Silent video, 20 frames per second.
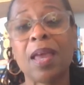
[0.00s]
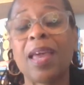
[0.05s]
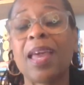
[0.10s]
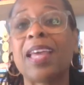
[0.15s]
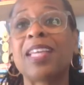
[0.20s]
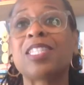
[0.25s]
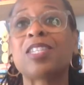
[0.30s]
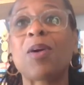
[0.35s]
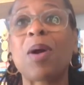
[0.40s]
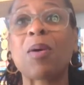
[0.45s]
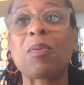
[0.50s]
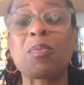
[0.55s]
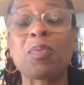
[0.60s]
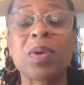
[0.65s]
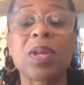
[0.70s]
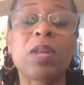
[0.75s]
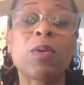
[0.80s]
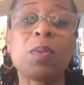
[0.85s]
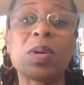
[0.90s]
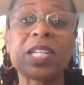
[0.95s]
And so I
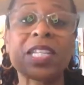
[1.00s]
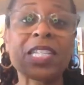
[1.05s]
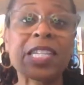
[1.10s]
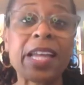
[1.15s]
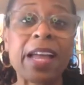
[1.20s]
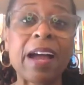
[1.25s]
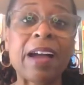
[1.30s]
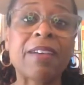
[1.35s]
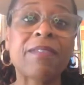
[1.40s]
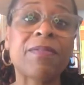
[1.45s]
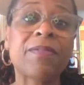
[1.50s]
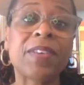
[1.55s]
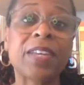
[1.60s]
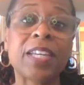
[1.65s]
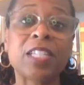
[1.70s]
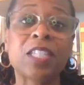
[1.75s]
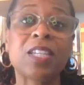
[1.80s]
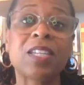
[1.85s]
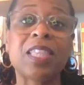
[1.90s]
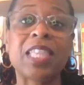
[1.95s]
really wanted to dive
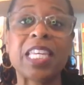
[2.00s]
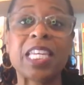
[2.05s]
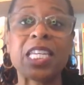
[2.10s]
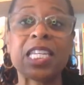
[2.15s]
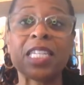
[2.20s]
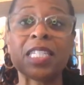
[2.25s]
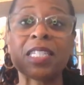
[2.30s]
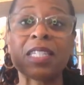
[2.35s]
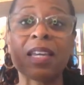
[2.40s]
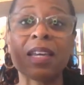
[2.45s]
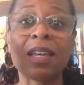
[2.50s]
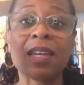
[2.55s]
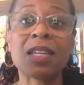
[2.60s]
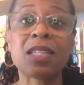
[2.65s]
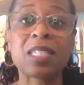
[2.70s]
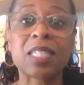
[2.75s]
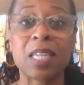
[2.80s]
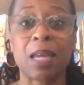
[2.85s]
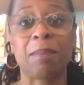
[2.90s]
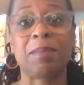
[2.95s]
into these
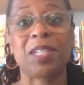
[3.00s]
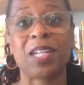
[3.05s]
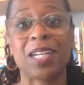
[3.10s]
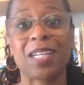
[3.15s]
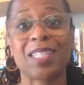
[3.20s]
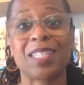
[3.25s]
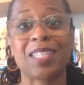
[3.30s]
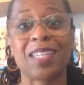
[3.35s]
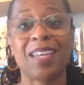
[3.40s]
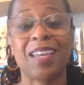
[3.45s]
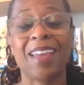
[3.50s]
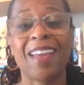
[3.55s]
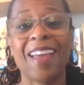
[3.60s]
subjects,